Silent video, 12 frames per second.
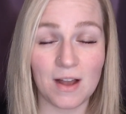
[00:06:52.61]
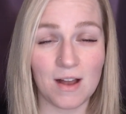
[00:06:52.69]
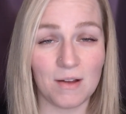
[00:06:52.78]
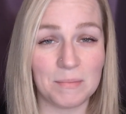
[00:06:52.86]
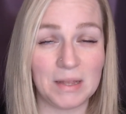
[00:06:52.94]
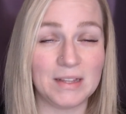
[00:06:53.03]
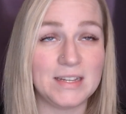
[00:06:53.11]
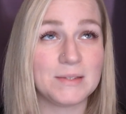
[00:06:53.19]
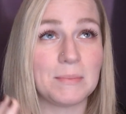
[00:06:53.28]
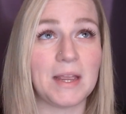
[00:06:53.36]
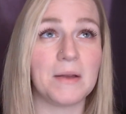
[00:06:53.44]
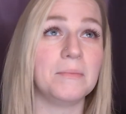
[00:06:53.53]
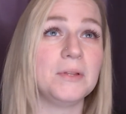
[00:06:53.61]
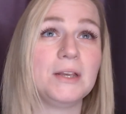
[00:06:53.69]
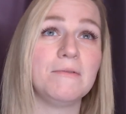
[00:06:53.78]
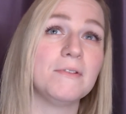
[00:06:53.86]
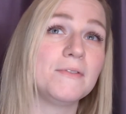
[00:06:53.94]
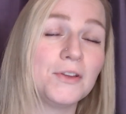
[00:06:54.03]
At least my complete
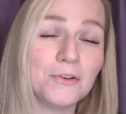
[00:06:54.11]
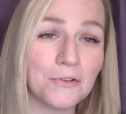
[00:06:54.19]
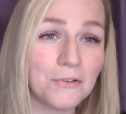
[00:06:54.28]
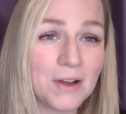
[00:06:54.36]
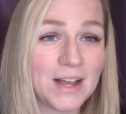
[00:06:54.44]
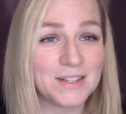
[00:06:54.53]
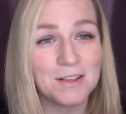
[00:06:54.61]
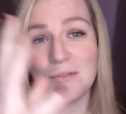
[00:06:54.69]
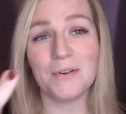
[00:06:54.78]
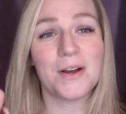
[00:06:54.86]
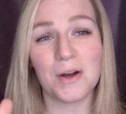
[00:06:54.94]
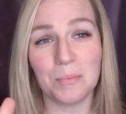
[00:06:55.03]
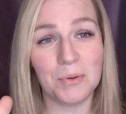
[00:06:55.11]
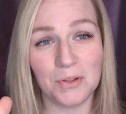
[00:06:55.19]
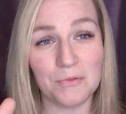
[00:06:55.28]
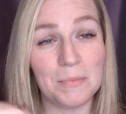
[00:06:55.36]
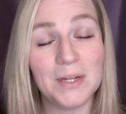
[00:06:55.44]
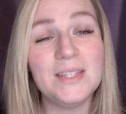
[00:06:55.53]
review as of a couple
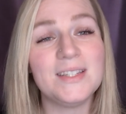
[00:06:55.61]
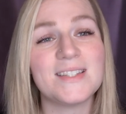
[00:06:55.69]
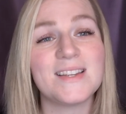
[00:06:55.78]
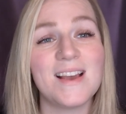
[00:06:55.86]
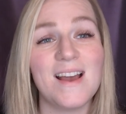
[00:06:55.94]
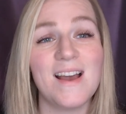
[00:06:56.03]
of months,